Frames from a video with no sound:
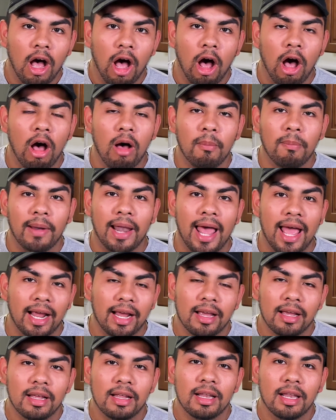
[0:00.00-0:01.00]
All
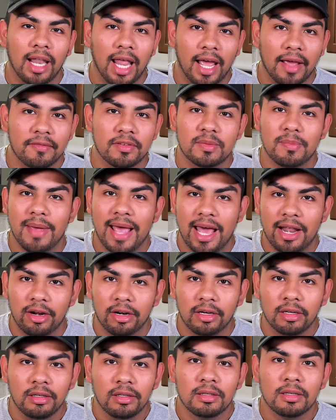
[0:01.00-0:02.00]
Black Lives
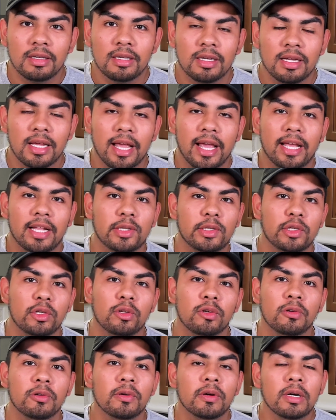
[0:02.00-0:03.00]
Matter. And
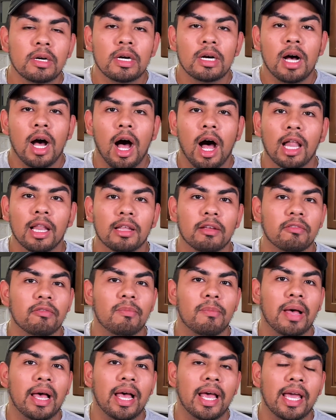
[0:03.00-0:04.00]
to all of
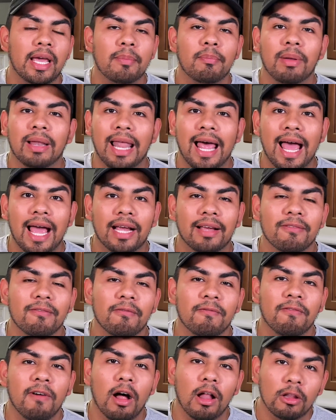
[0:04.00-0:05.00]
my Black
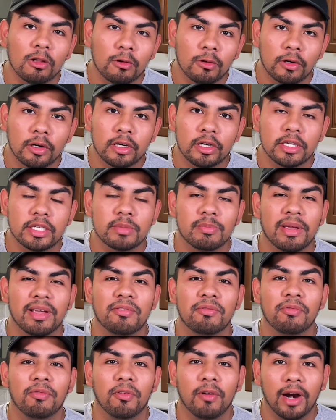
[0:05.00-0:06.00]
followers, my
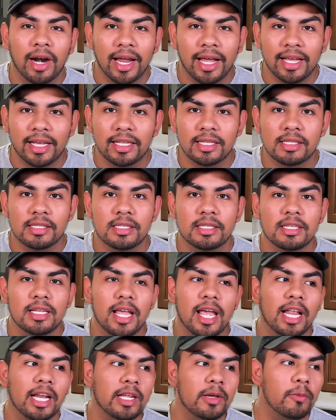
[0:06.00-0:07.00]
friends,
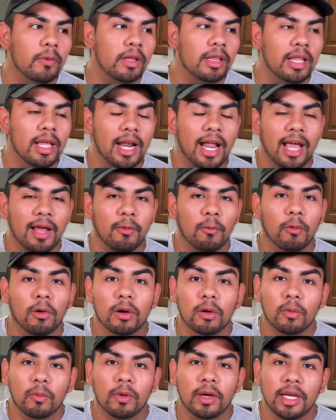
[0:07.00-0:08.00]
anyone that I
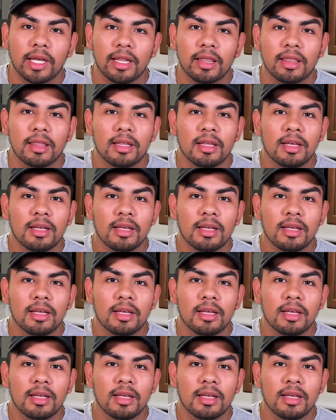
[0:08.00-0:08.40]
work with,